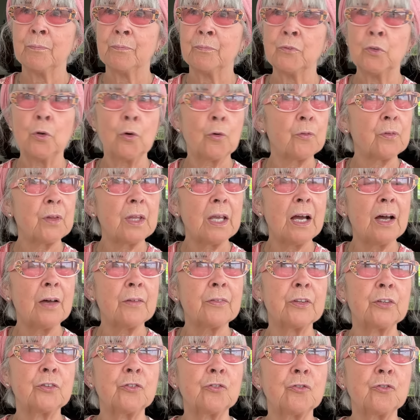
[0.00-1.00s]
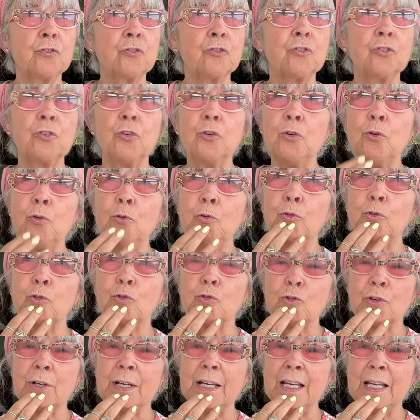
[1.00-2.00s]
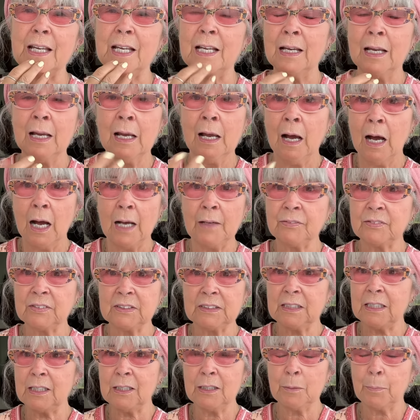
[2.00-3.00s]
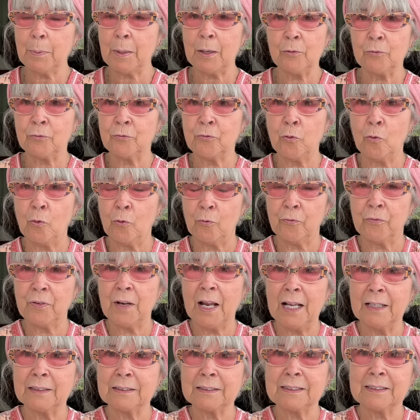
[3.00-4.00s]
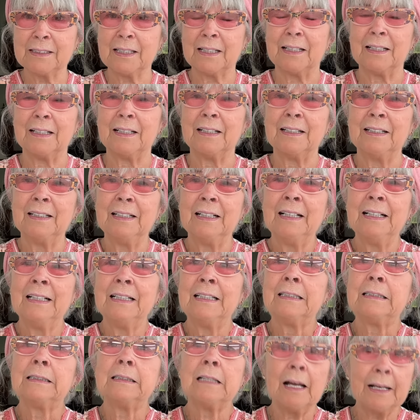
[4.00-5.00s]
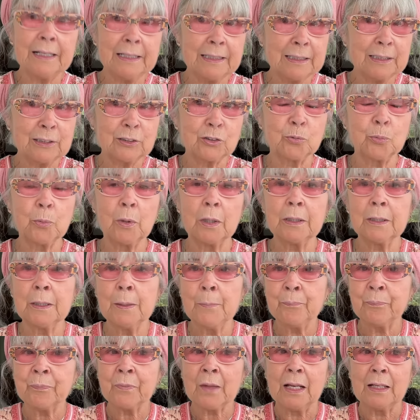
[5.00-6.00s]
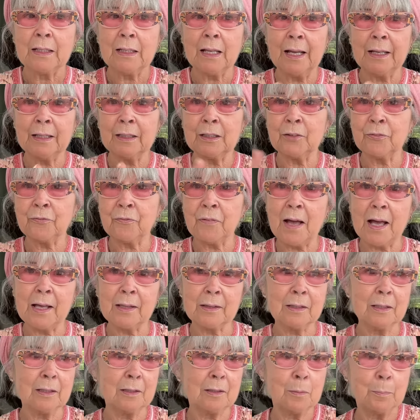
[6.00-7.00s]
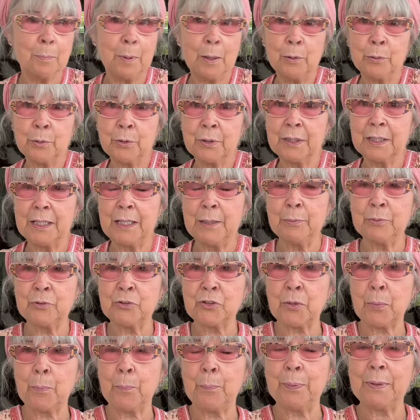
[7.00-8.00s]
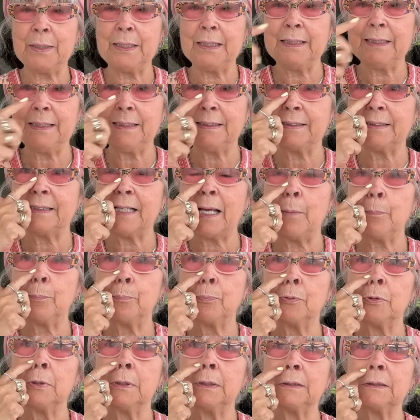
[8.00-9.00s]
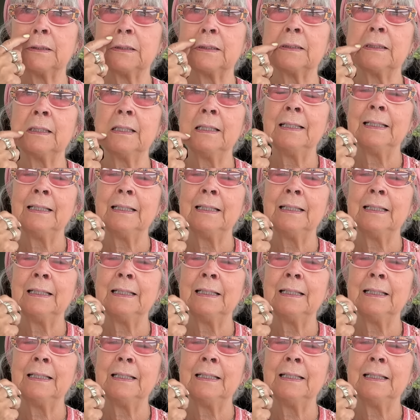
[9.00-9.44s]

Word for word: Not the other two, three. I've seen about four flats there. Like this one, like the fact that the balcony was completely separate.